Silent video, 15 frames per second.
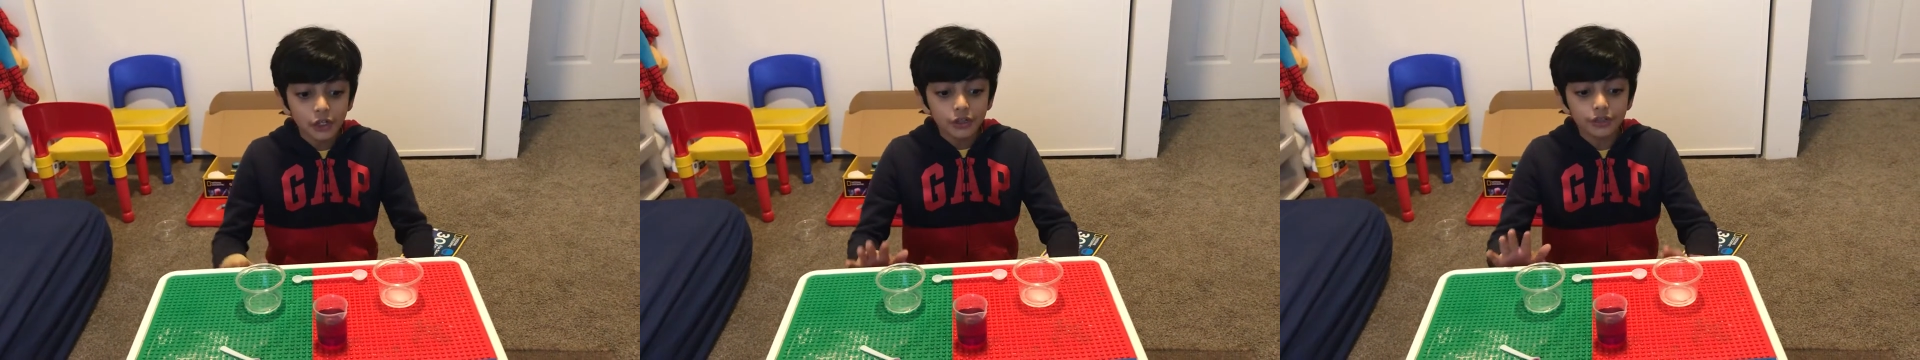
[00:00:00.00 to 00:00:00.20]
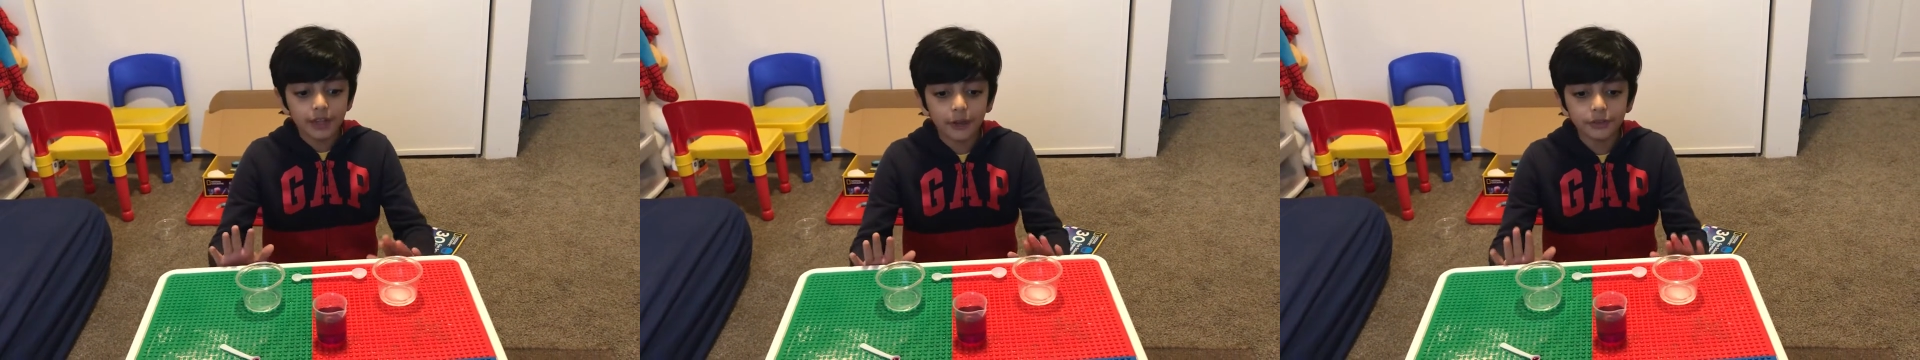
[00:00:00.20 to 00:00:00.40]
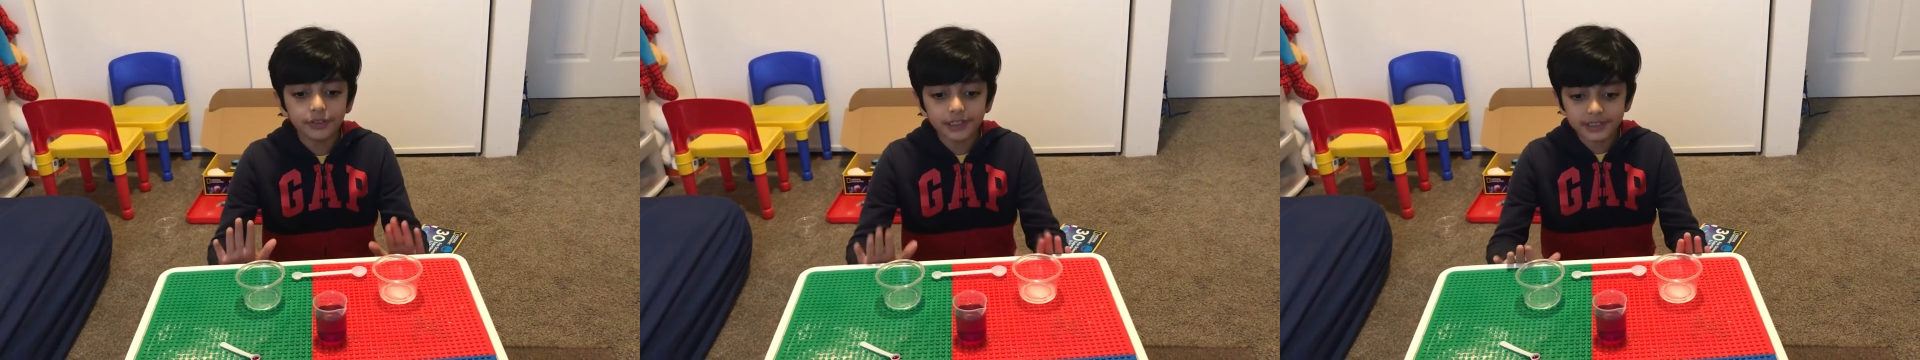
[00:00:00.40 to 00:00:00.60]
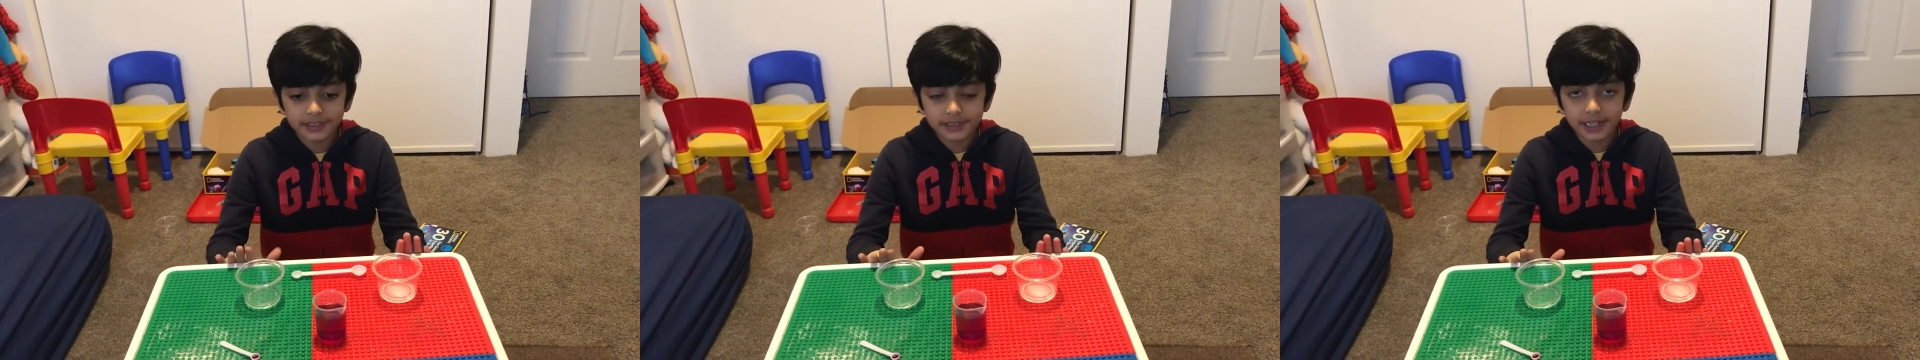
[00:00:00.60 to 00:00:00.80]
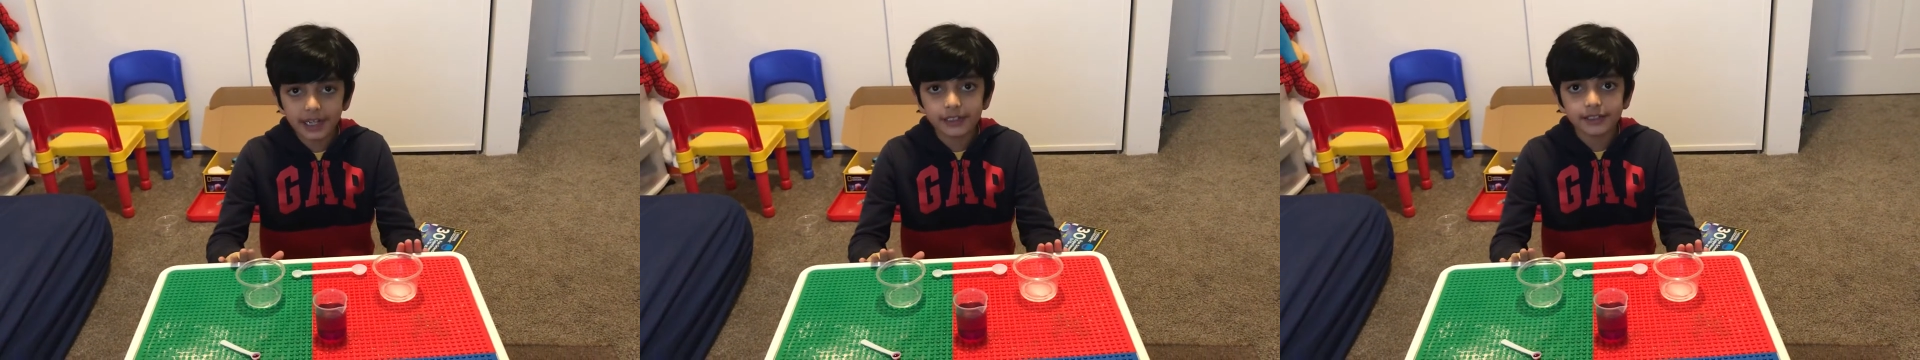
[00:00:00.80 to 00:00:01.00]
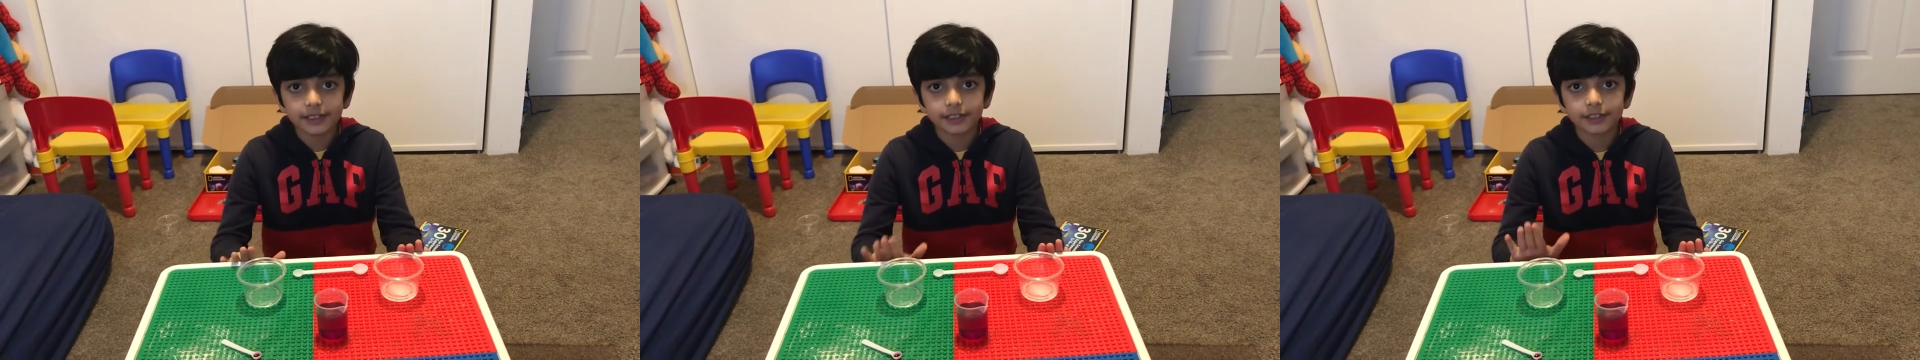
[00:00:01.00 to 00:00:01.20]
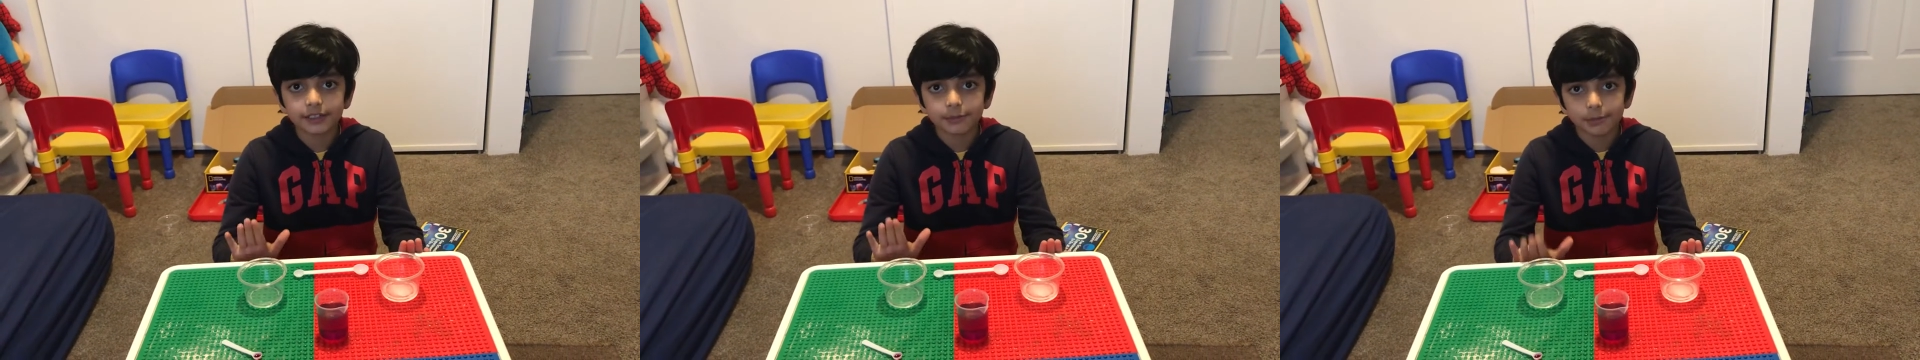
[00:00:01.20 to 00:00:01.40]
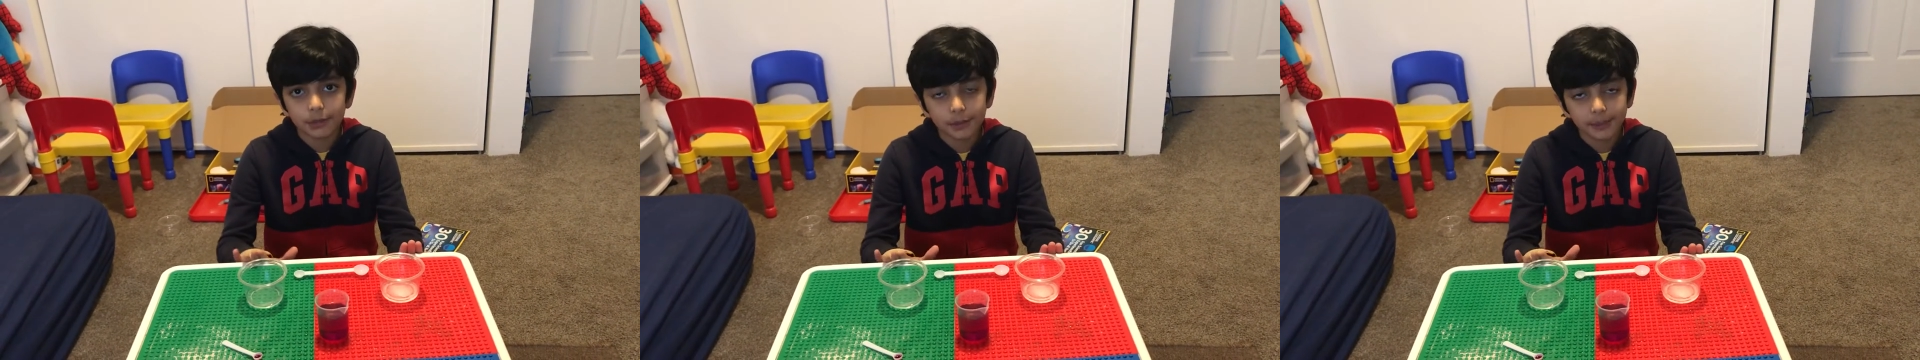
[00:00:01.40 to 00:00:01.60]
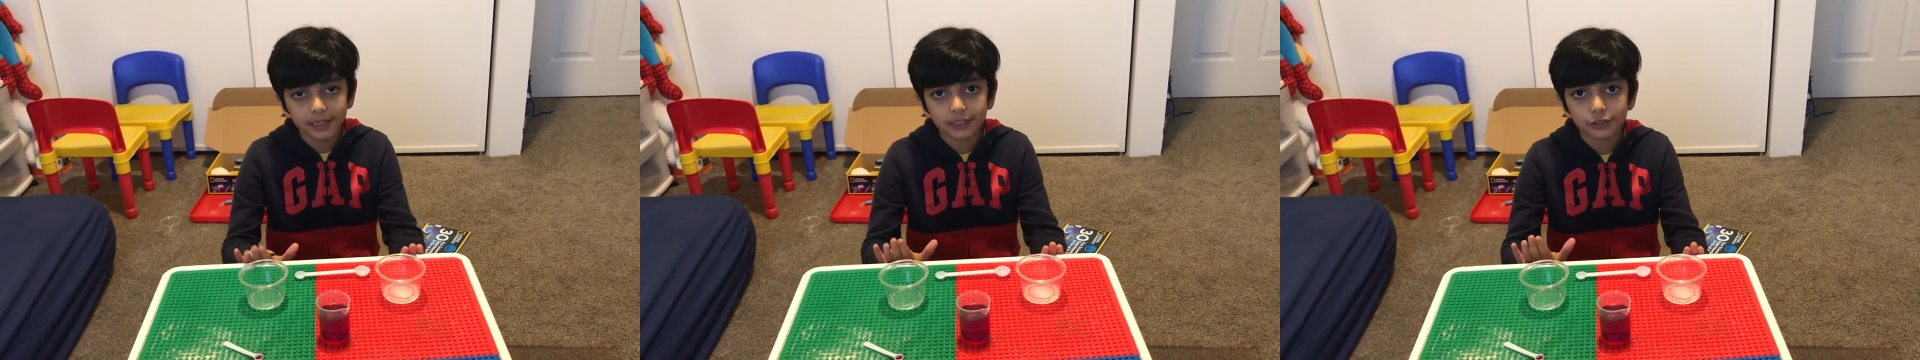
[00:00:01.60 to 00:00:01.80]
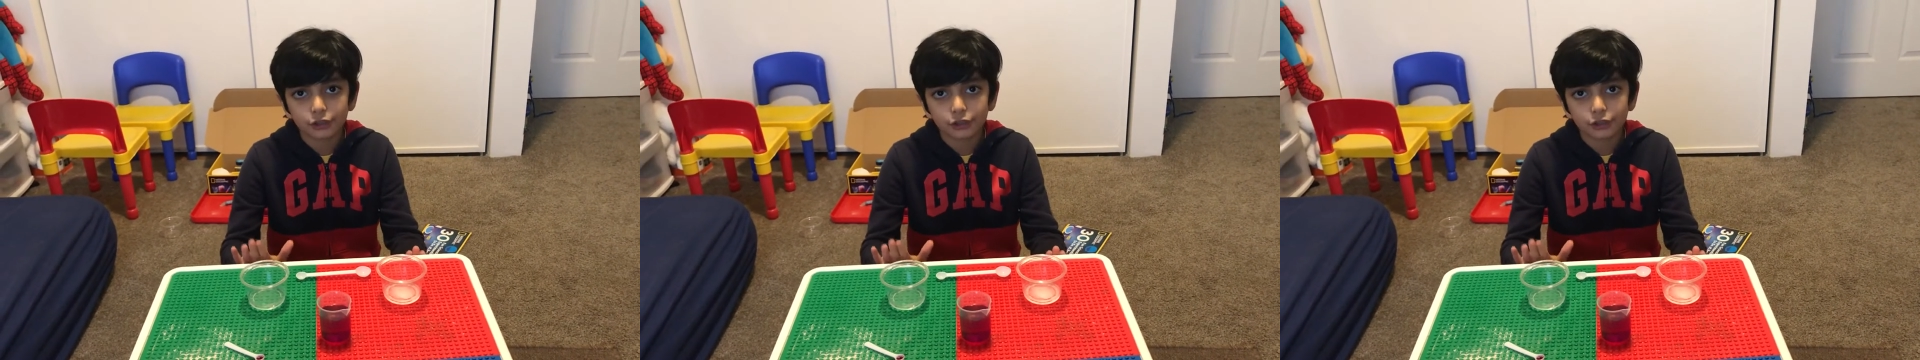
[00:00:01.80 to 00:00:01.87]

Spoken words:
Now, this science experiment